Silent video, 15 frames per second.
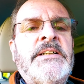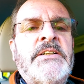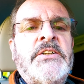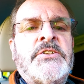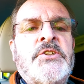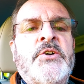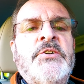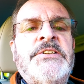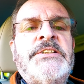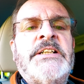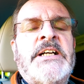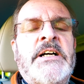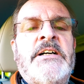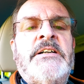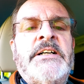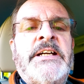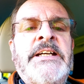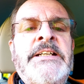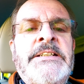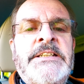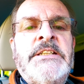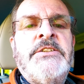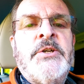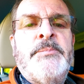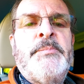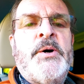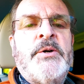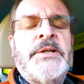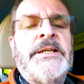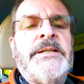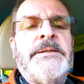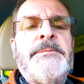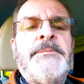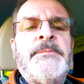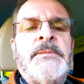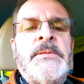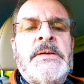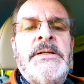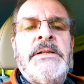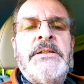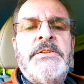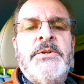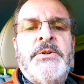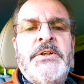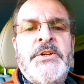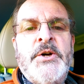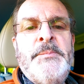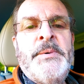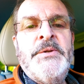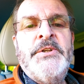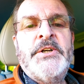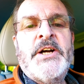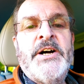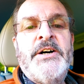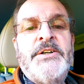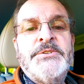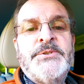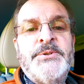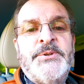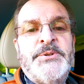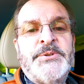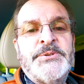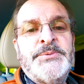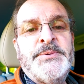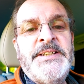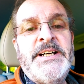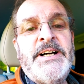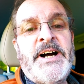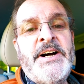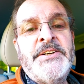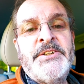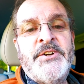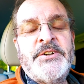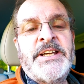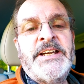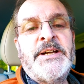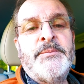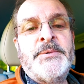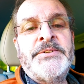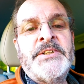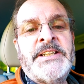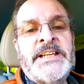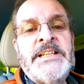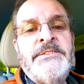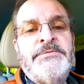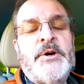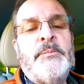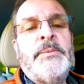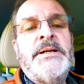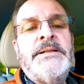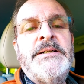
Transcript: As long as the car key is in your pocket, you can open the car doors without unlocking it with the key fob.